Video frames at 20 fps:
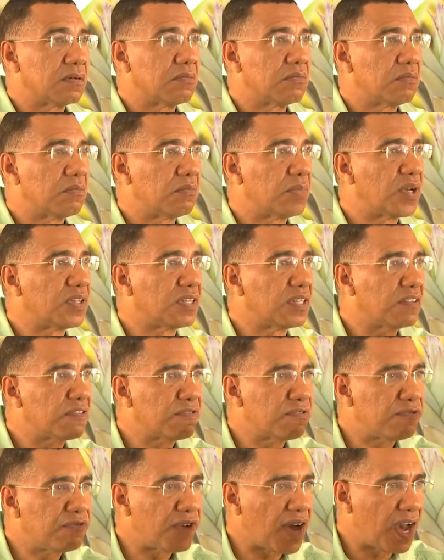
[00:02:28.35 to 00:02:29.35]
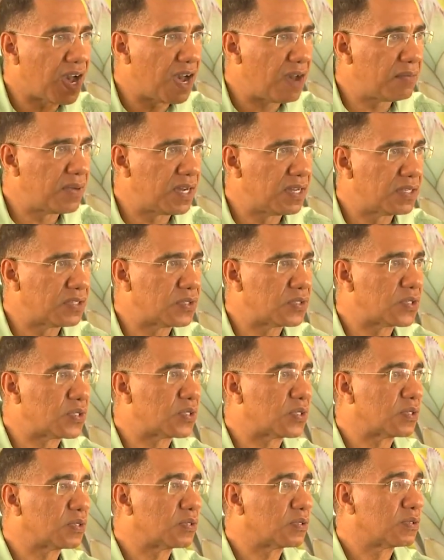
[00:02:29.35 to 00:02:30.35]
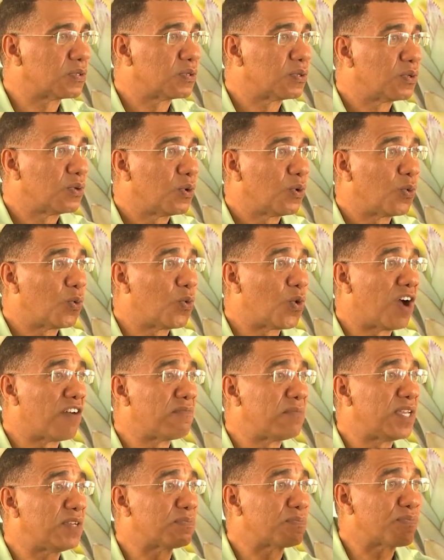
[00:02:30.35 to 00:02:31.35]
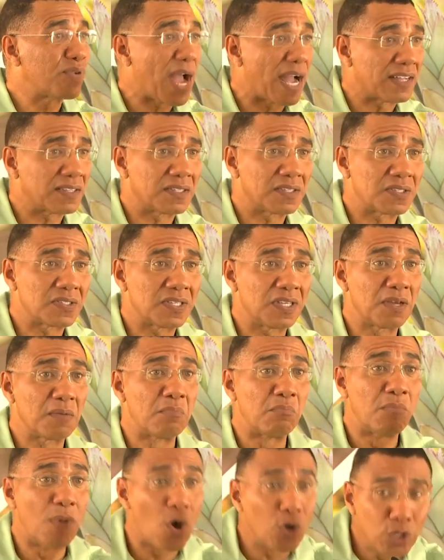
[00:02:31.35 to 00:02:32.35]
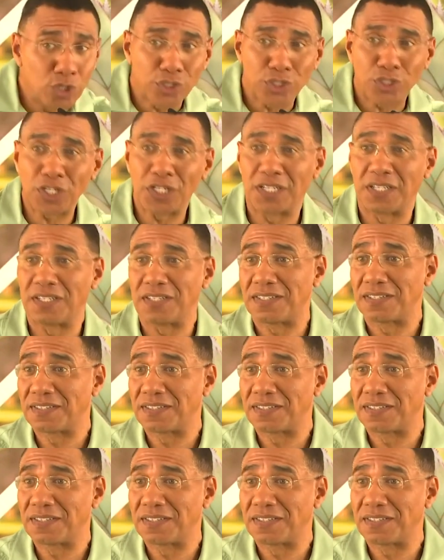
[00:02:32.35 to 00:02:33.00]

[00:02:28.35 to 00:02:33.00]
But the farmers who have been practicing mulching